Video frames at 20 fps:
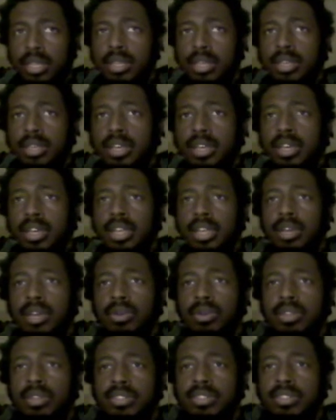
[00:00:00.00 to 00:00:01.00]
And I
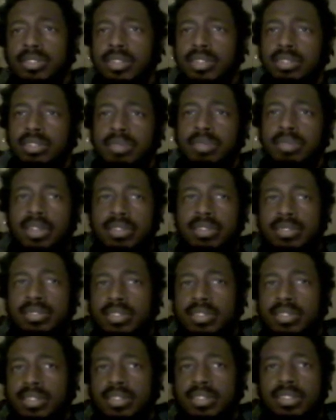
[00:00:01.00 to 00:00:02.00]
wanted to talk about
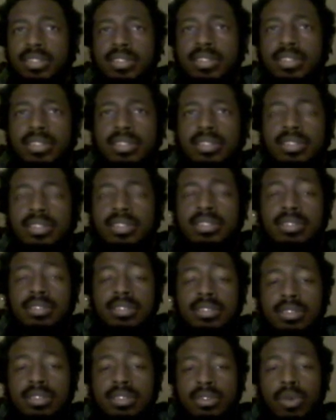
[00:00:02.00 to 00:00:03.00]

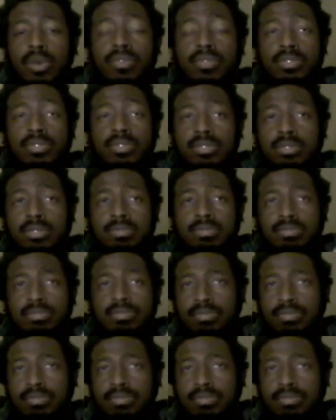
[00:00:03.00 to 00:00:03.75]
over some